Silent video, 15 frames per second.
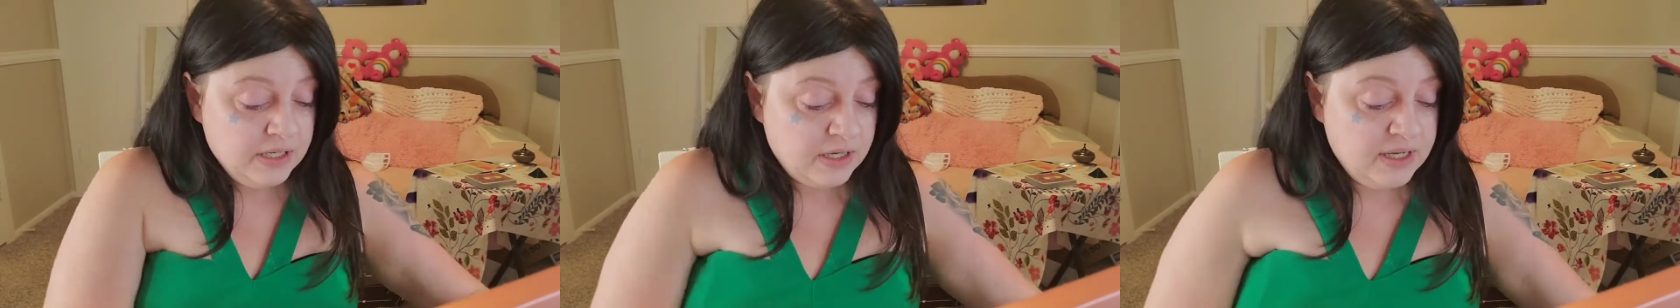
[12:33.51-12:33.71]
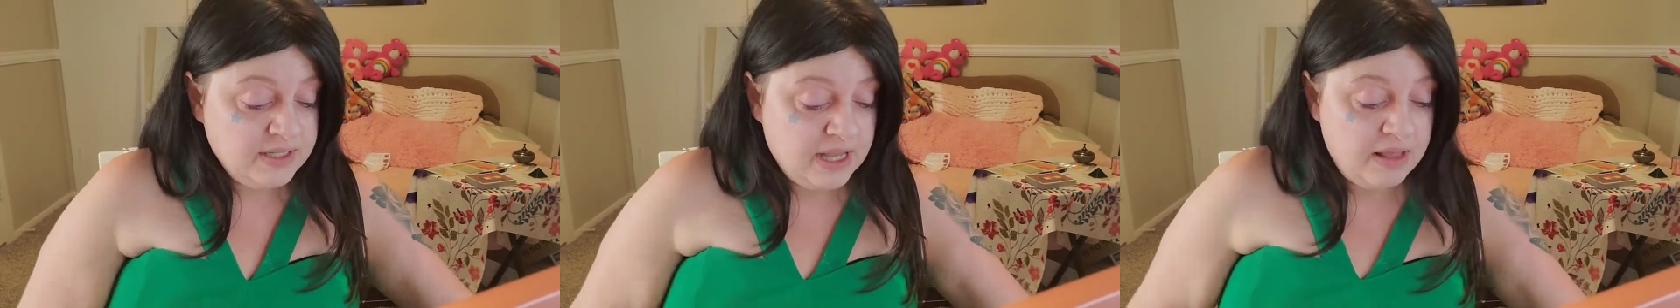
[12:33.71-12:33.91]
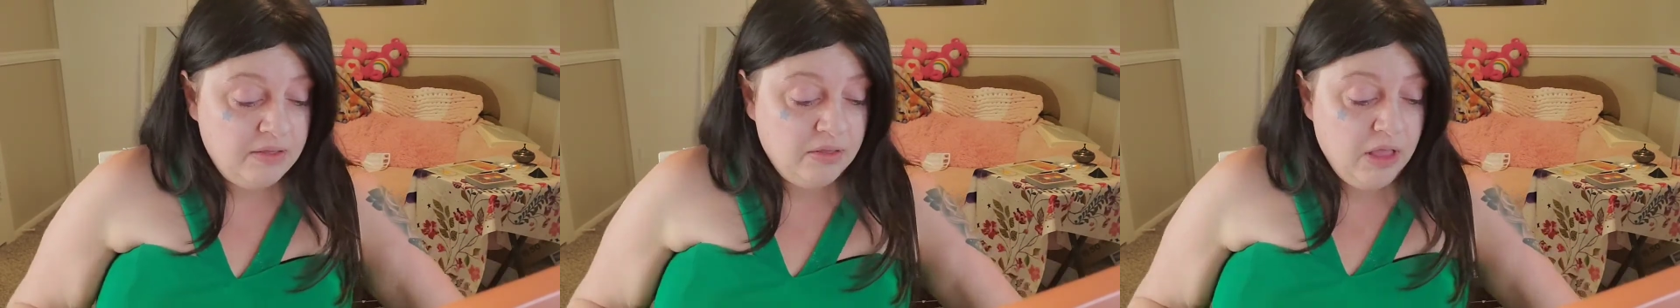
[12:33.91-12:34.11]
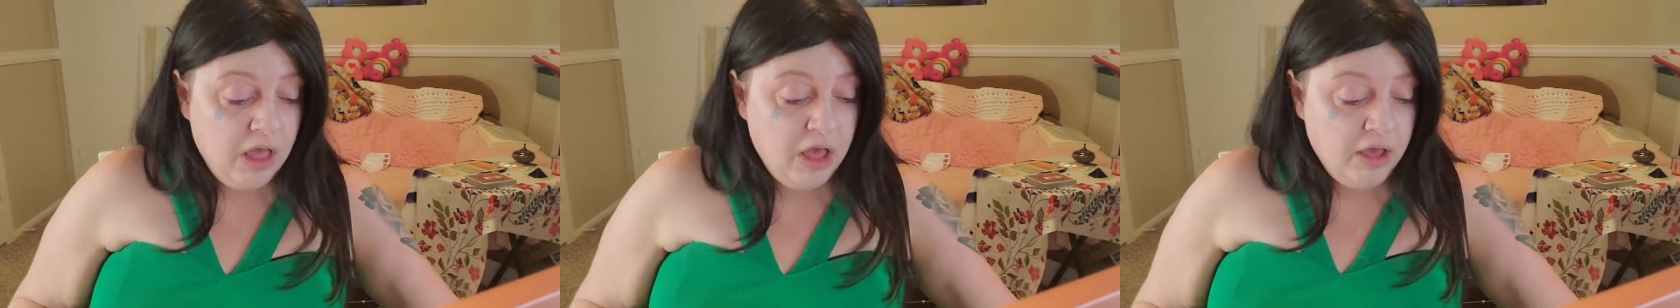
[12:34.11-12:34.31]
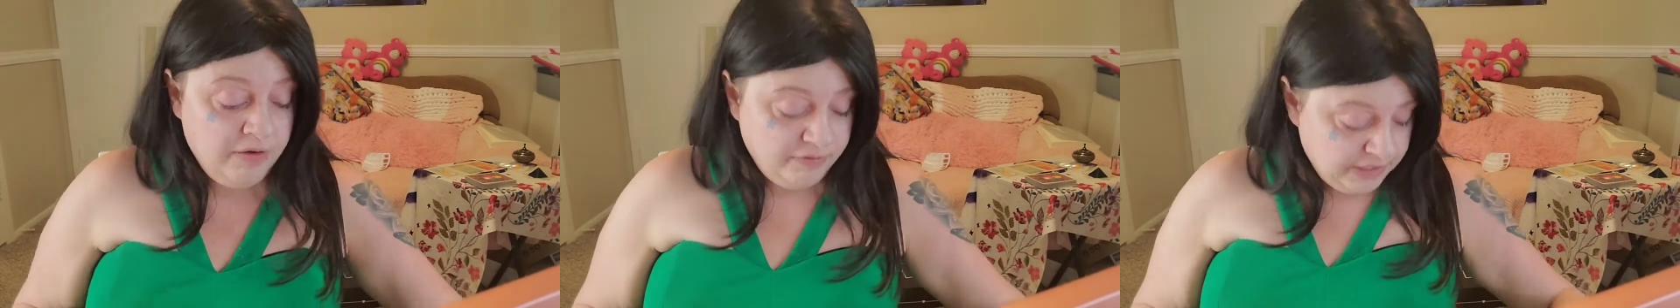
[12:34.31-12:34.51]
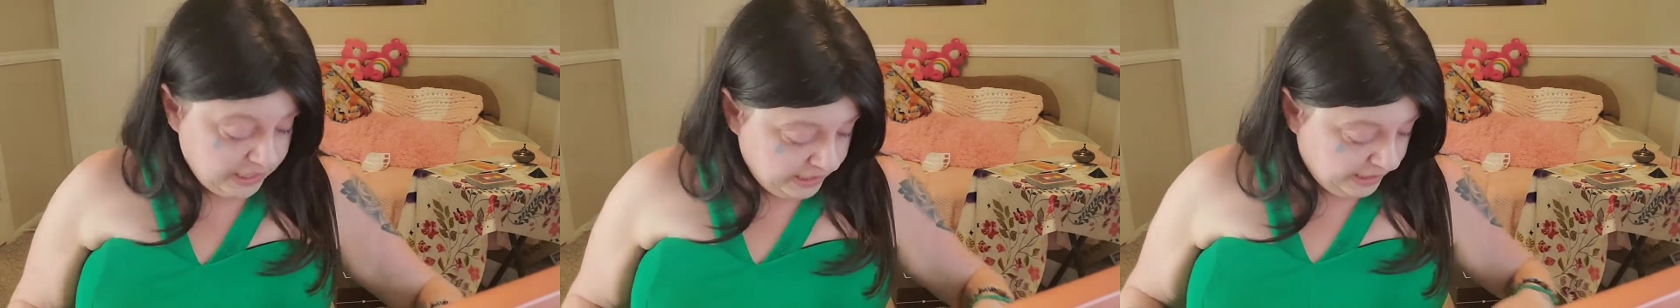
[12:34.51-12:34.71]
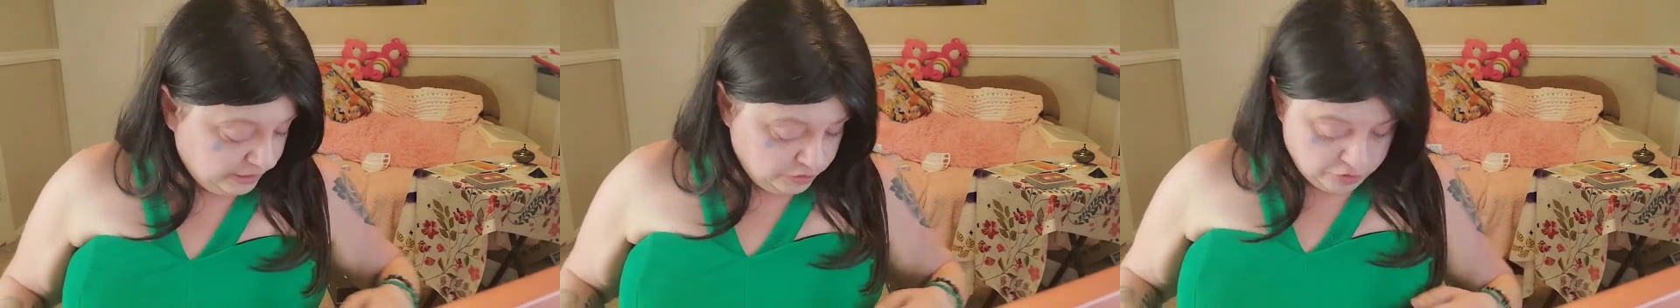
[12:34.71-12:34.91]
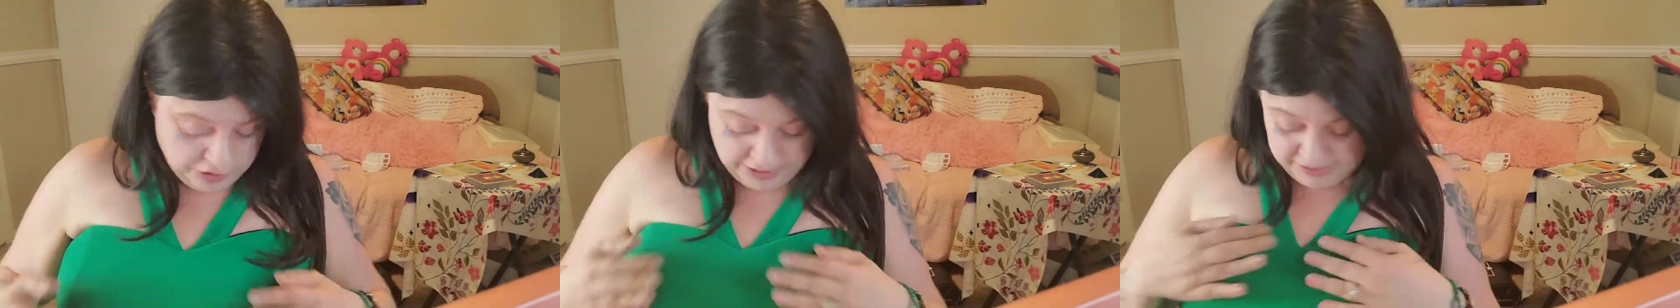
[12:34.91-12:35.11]
because I love
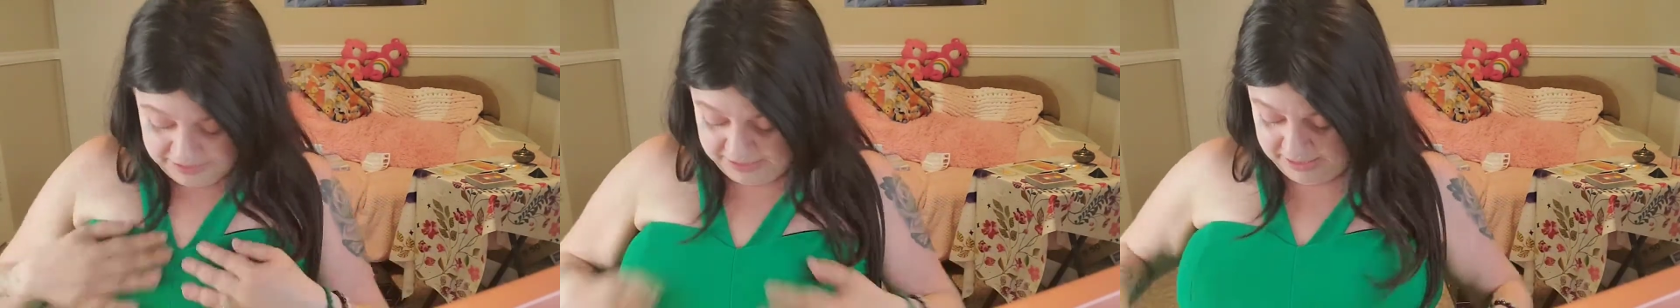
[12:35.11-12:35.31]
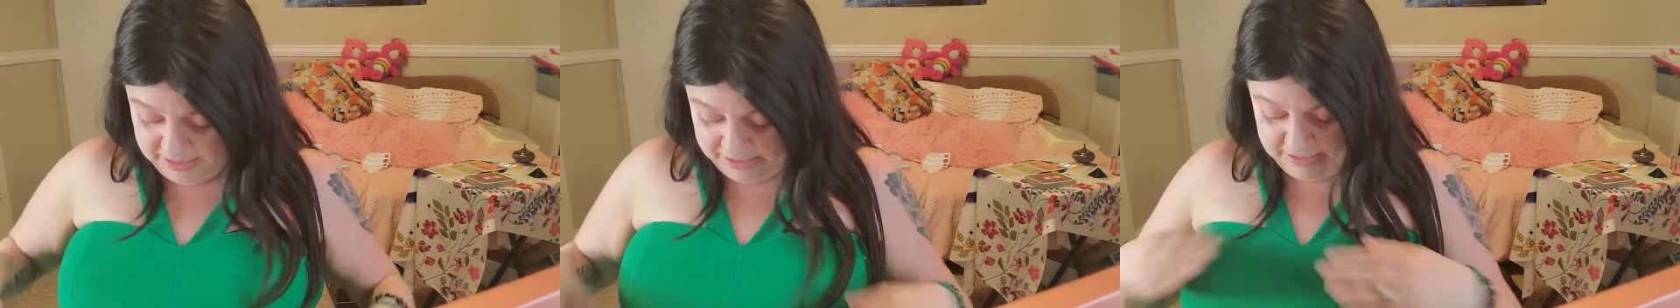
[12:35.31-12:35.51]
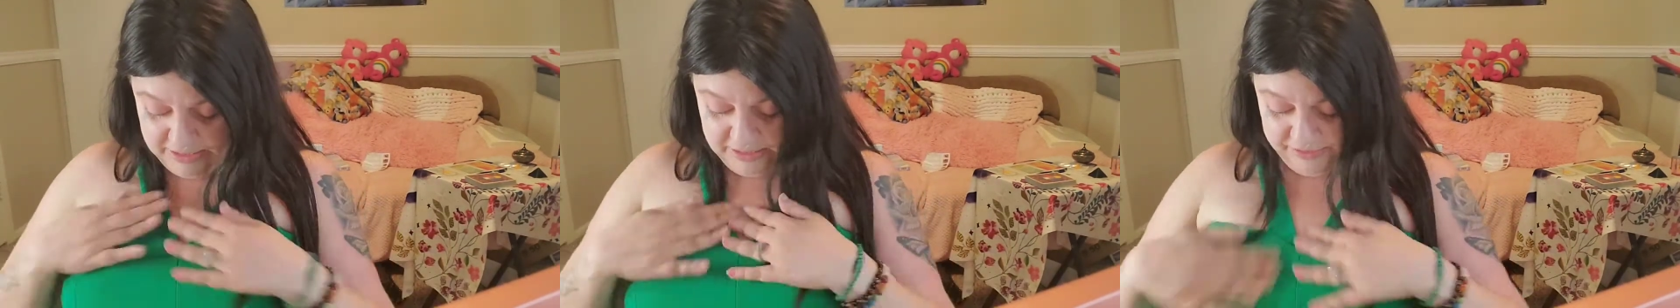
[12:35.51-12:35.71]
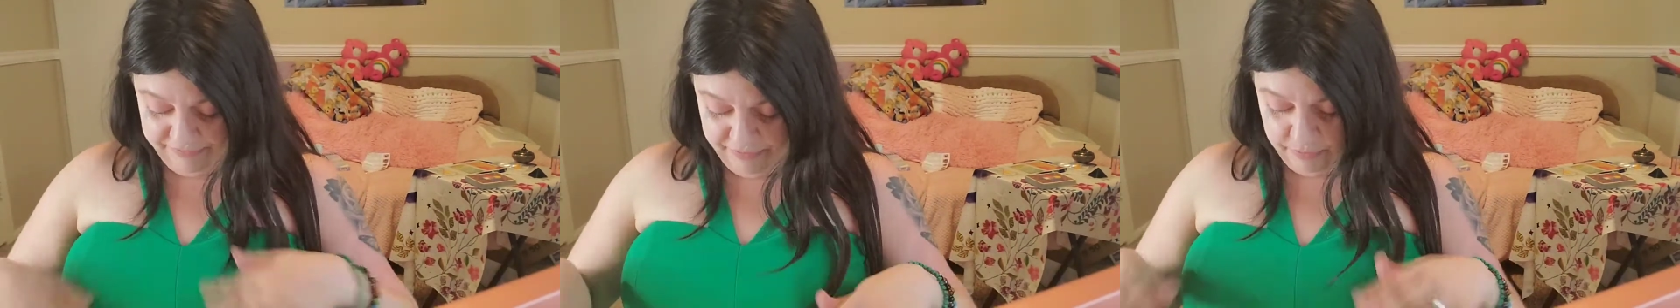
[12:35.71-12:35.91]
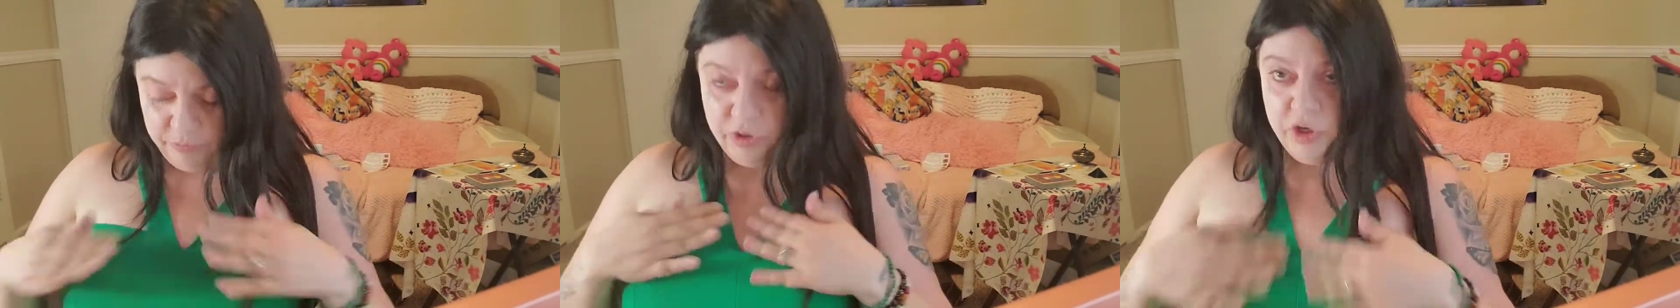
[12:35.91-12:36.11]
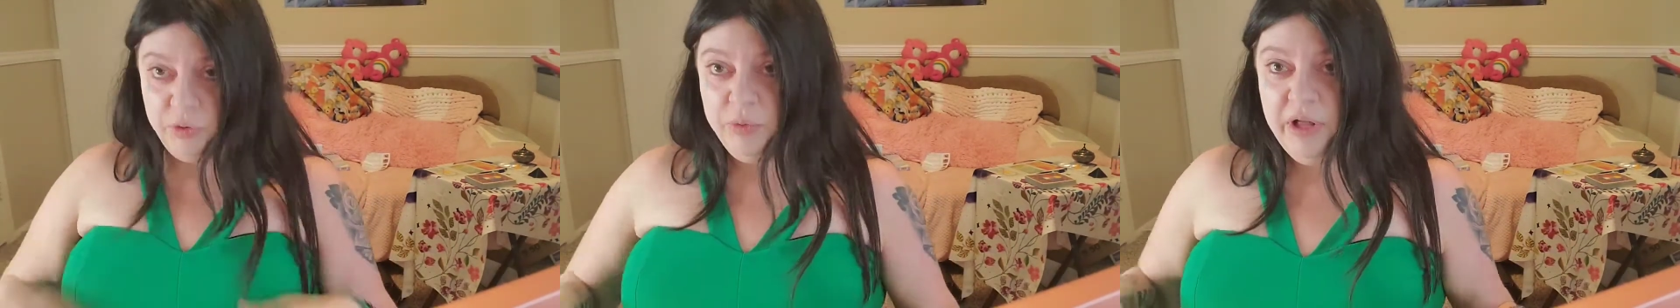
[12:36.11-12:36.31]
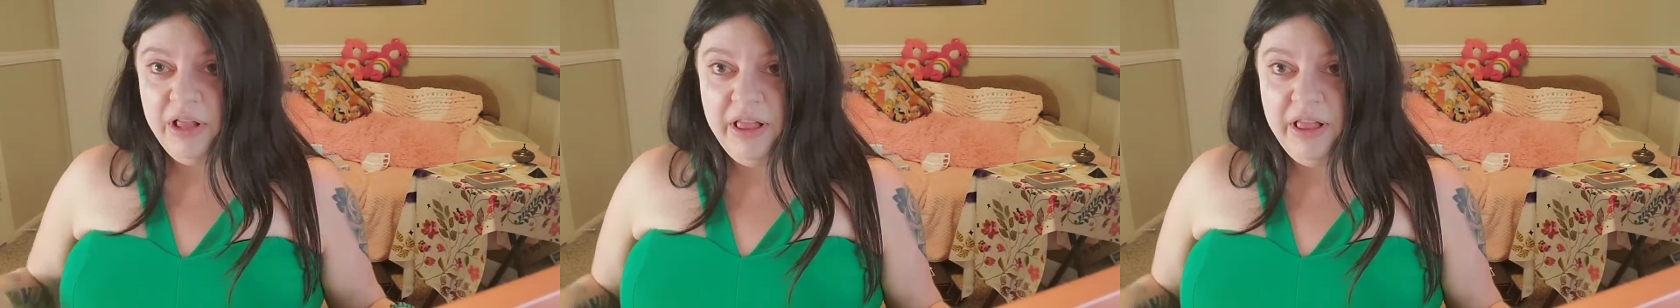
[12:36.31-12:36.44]
getting dresses from Goodwill.